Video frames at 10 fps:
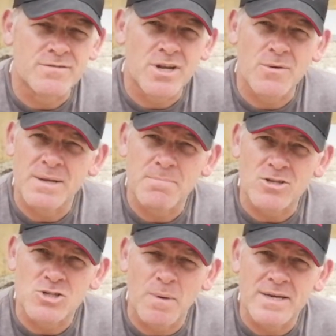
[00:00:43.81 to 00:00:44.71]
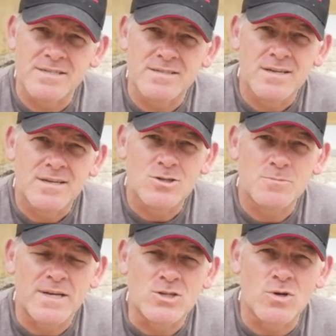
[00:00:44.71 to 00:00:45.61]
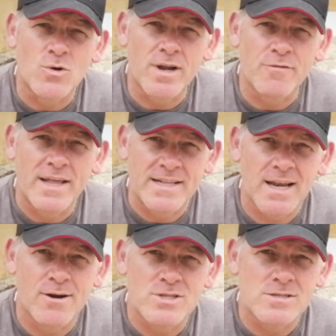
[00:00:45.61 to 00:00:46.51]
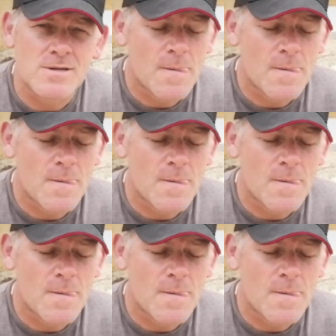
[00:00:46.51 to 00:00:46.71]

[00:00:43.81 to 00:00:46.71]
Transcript: You don't need much space, just make sure you've got enough head clearance.